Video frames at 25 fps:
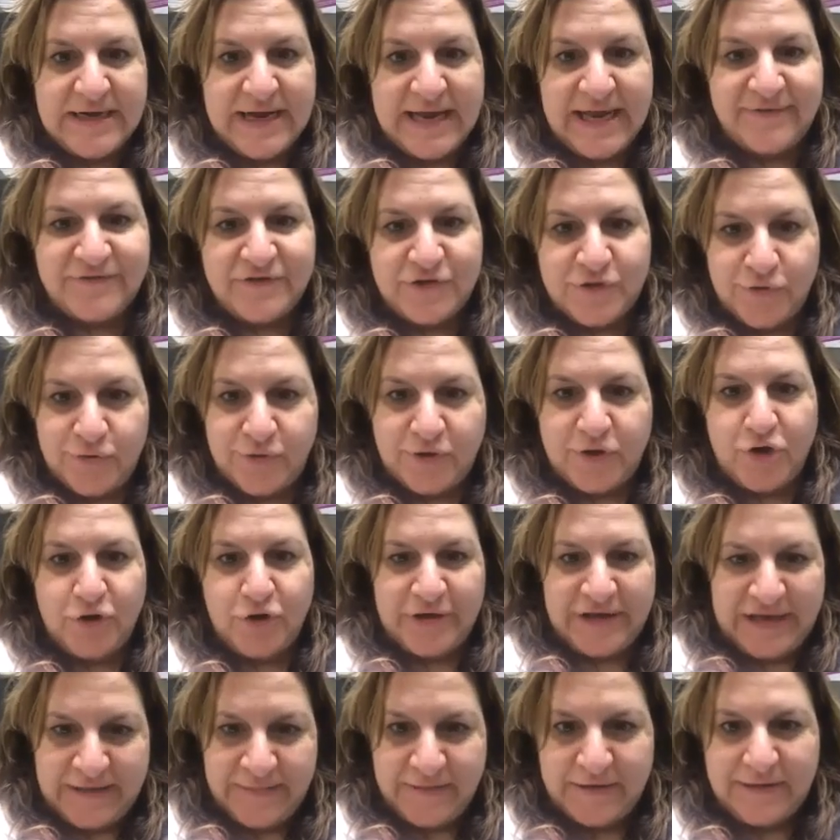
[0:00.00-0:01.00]
to have to do the
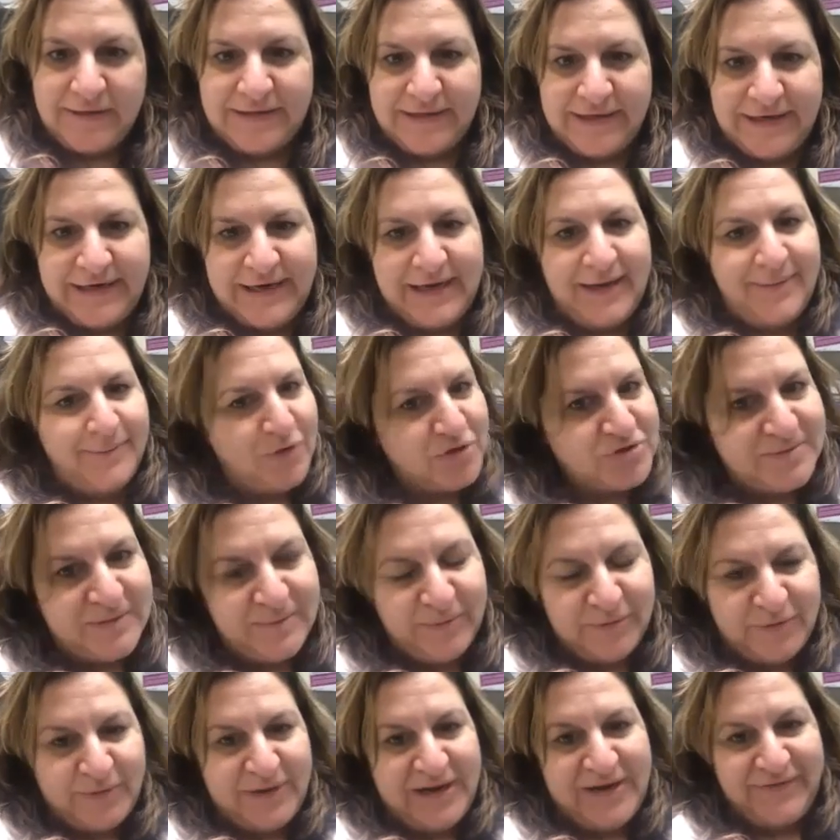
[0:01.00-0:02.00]
cooking and the cleaning. Most
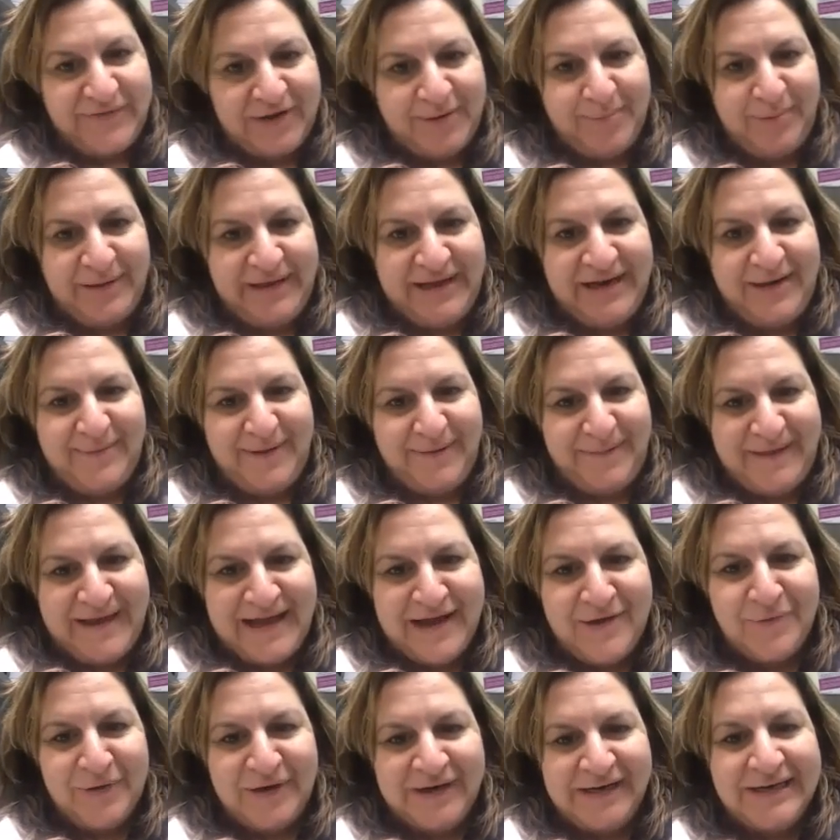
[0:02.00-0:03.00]
people don't have a complaint about
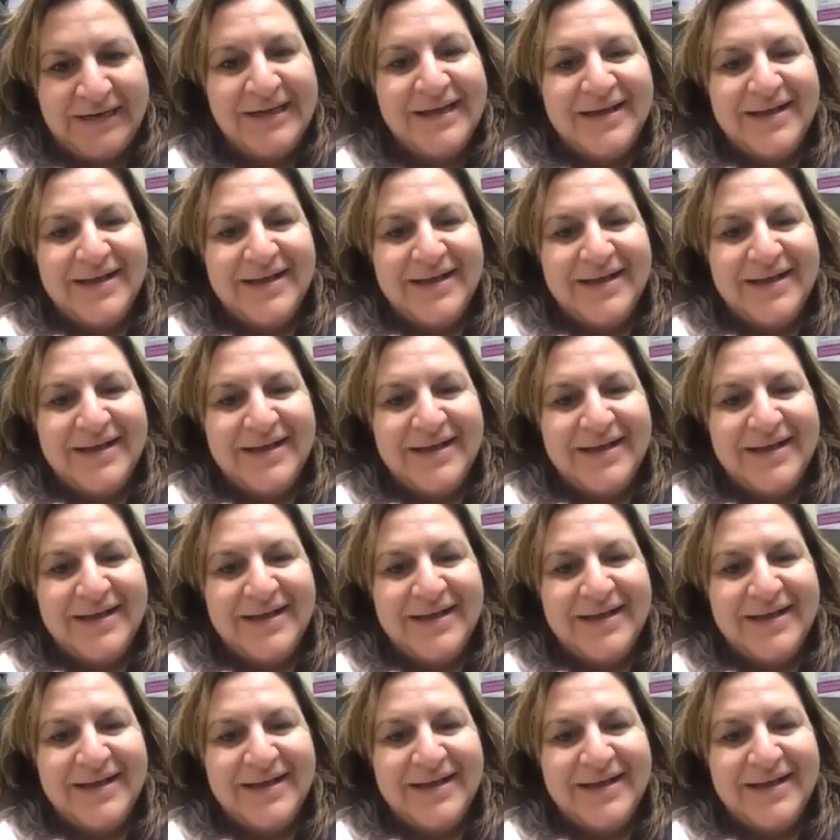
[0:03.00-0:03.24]
that one.